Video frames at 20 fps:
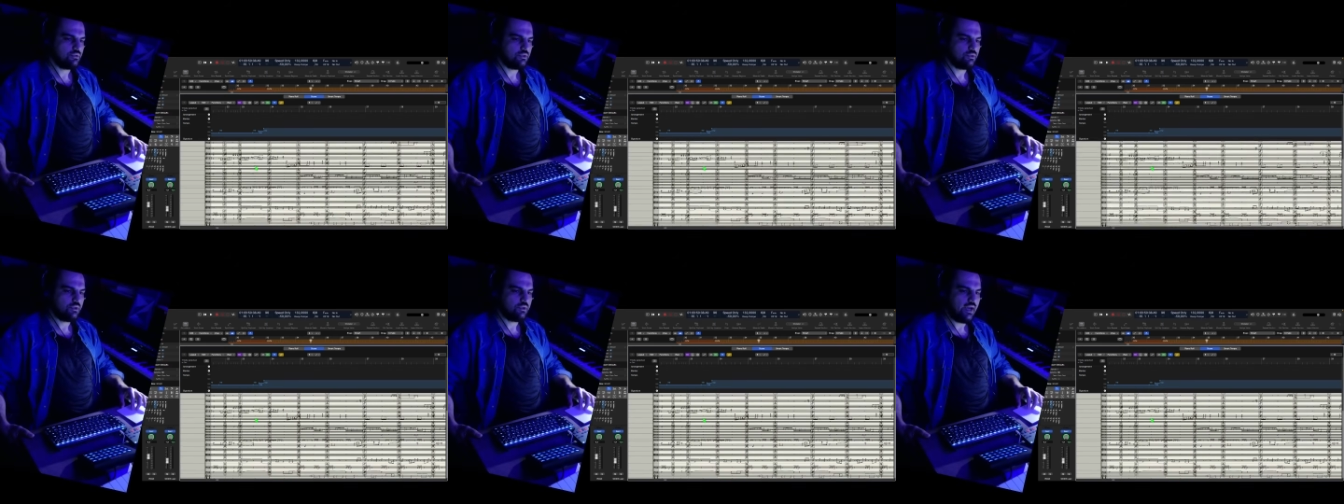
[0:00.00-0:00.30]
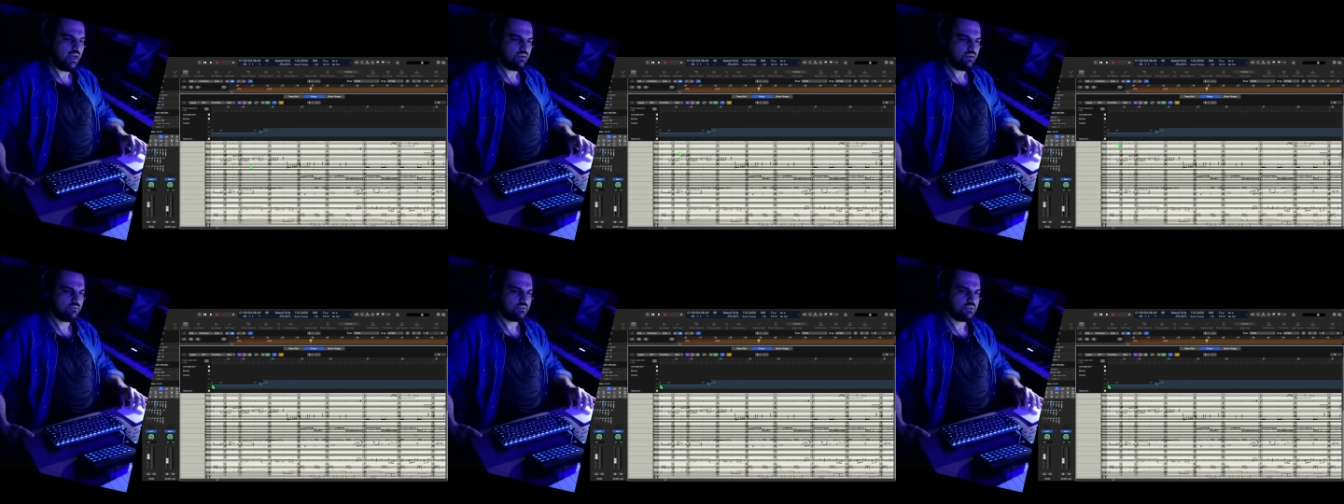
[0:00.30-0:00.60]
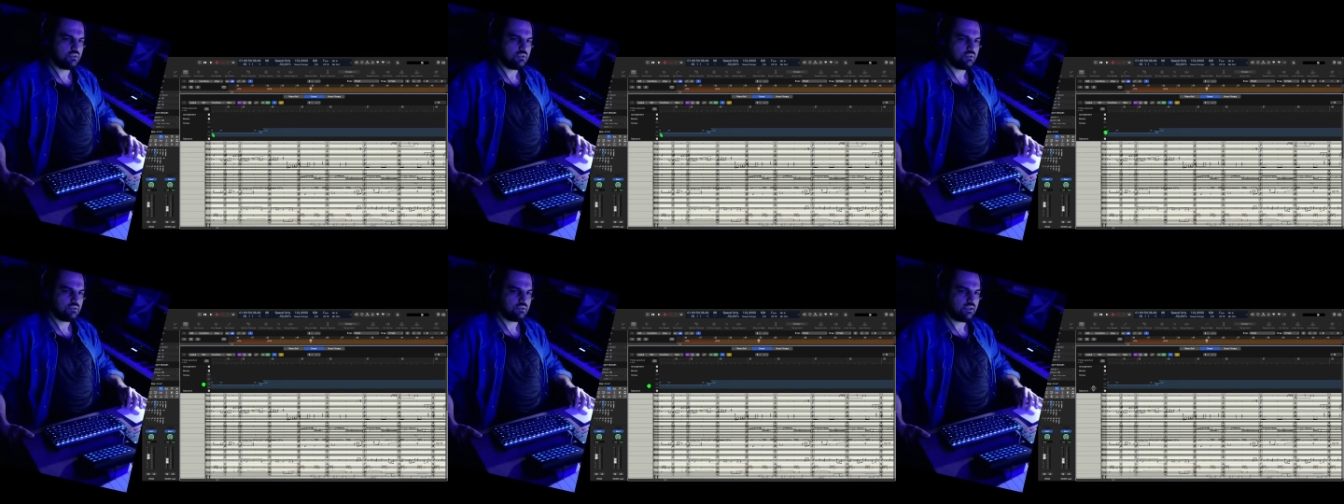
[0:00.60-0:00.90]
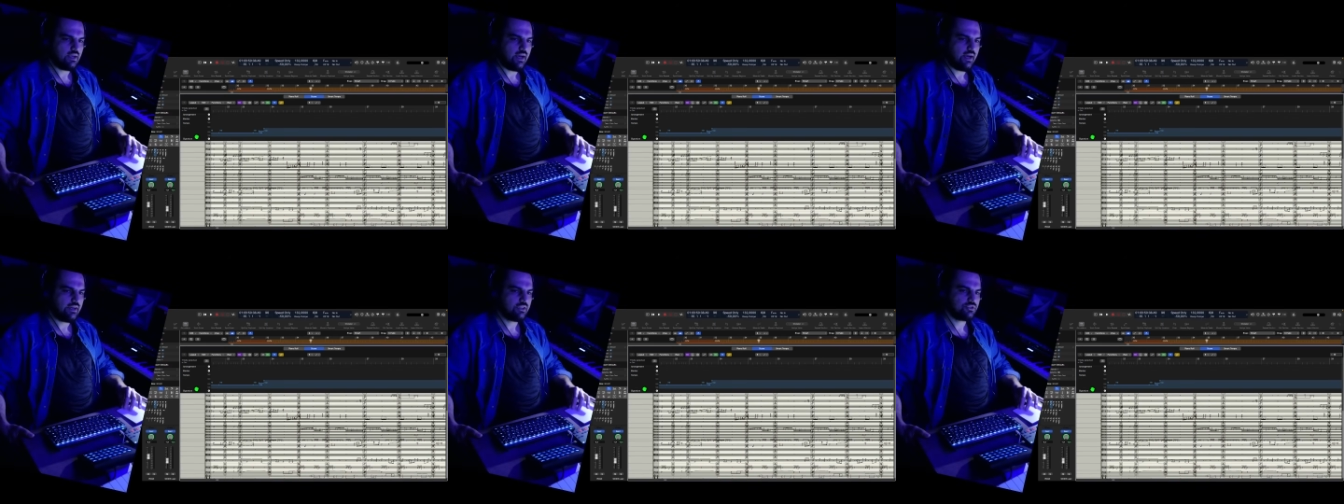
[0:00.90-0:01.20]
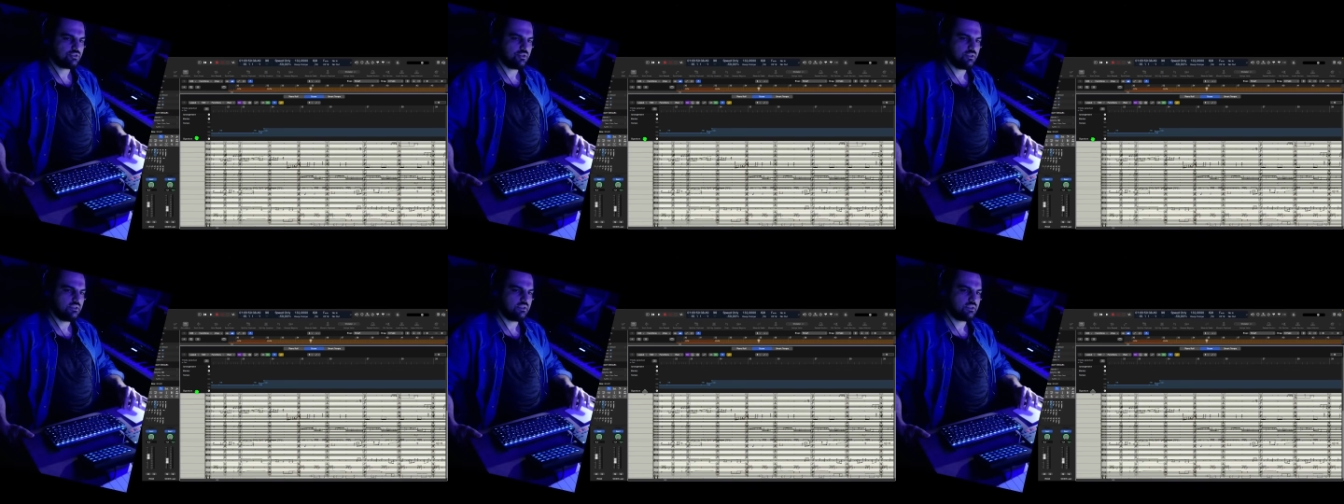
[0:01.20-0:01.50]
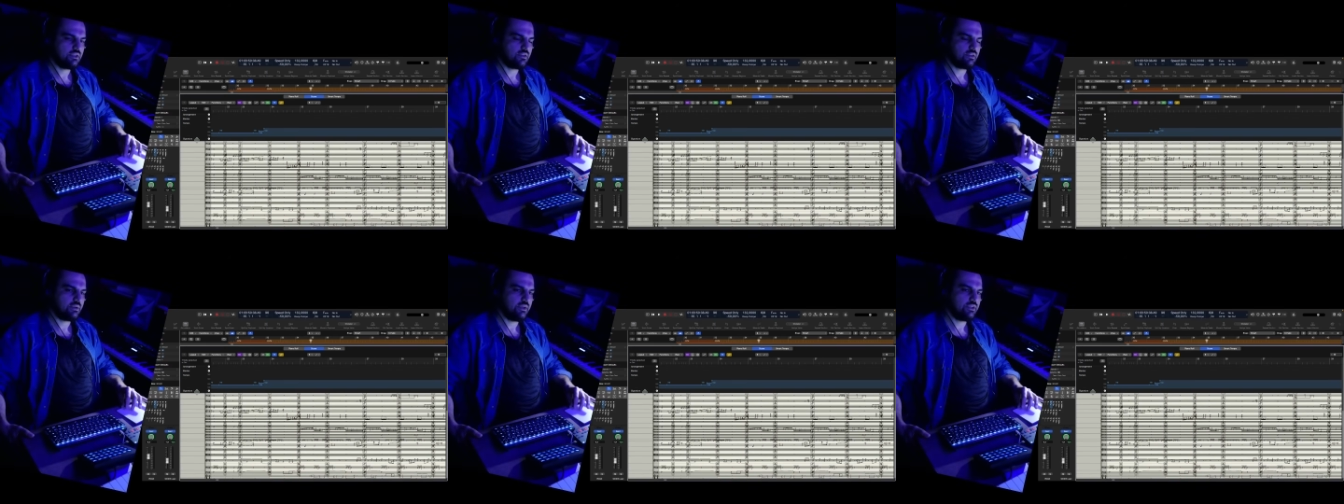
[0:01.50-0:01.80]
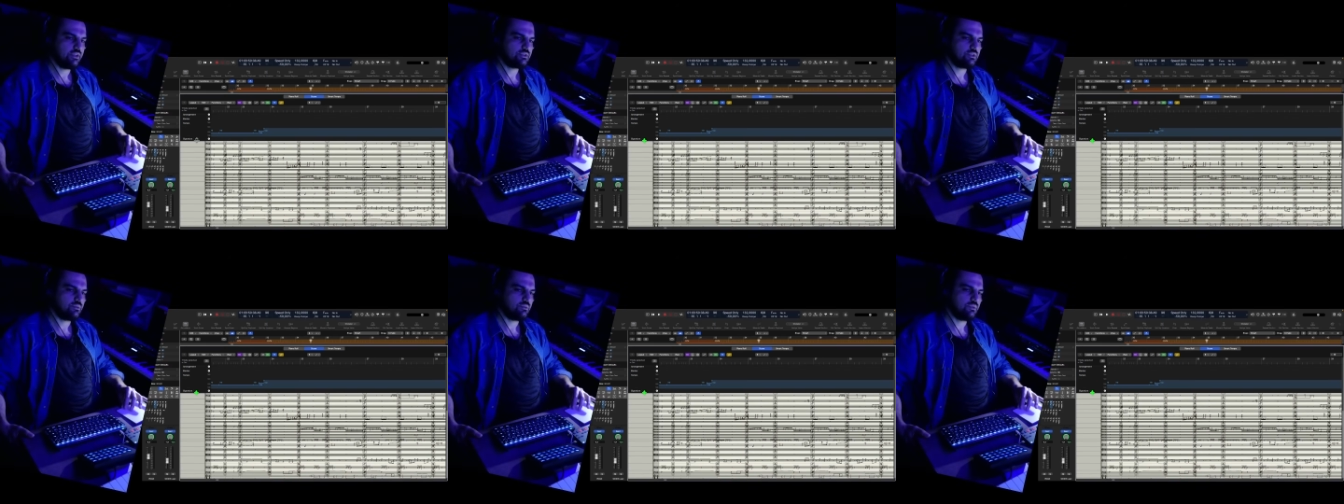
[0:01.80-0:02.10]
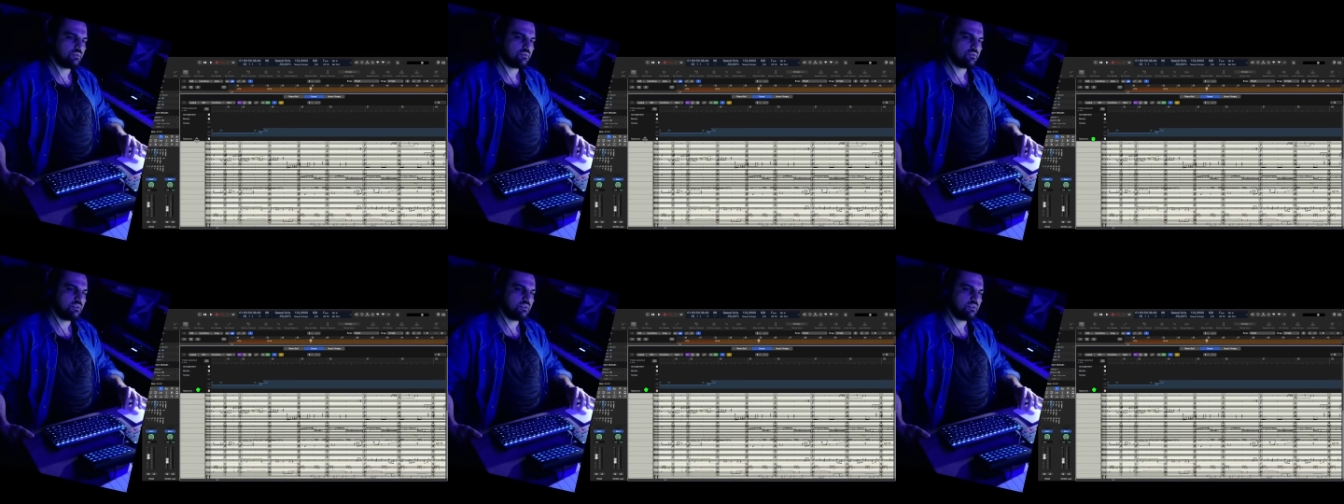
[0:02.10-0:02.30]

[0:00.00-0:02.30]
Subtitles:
have the actual integration with